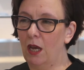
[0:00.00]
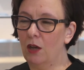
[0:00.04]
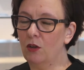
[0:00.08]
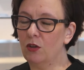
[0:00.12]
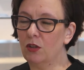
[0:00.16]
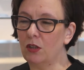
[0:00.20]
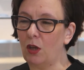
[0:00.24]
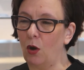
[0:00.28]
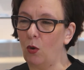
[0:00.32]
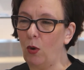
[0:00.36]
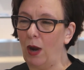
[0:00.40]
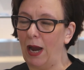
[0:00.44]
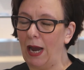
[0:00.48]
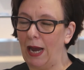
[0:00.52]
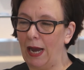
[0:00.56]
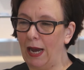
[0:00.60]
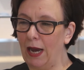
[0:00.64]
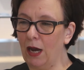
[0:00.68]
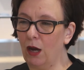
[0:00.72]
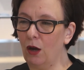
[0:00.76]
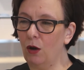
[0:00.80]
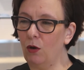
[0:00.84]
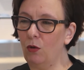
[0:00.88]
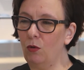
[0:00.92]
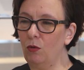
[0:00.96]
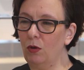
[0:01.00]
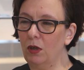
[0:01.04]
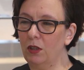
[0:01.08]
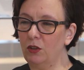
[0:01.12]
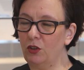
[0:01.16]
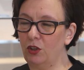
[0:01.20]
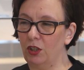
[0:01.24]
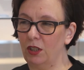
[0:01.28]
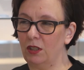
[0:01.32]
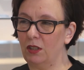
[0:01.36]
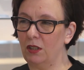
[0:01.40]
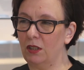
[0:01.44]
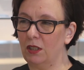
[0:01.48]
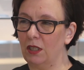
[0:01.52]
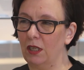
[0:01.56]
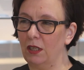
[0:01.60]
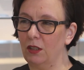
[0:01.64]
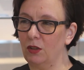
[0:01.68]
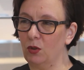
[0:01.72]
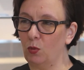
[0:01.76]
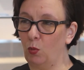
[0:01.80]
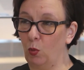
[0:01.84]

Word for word: So how logistics